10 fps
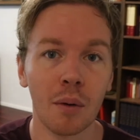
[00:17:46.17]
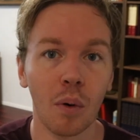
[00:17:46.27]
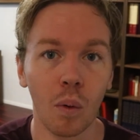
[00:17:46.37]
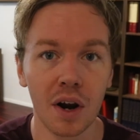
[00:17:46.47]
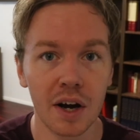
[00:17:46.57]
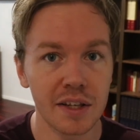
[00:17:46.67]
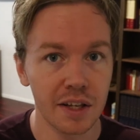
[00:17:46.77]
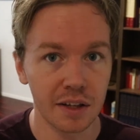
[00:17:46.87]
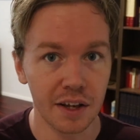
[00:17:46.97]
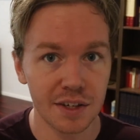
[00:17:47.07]
But when I
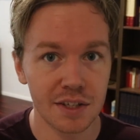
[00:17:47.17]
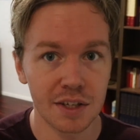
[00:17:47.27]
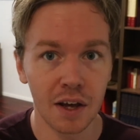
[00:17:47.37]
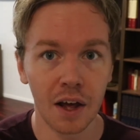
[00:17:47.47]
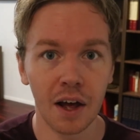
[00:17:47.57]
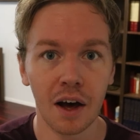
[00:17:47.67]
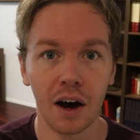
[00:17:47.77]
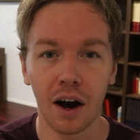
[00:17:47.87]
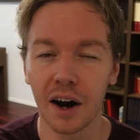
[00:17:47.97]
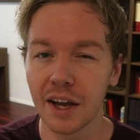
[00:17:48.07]
did this,
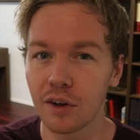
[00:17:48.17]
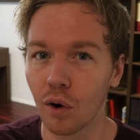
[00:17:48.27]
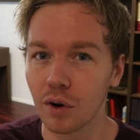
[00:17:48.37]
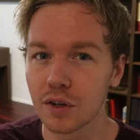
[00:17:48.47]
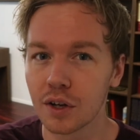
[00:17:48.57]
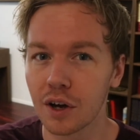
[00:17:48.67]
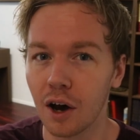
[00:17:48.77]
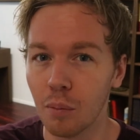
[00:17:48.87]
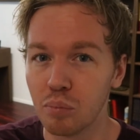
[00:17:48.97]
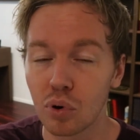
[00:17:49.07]
I got
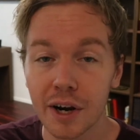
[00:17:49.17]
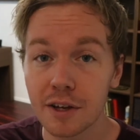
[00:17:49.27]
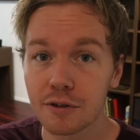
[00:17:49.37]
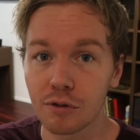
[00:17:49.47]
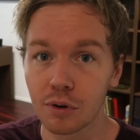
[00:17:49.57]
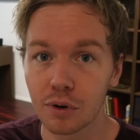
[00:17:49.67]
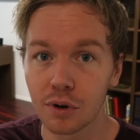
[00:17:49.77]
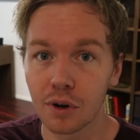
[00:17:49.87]
a breakthrough.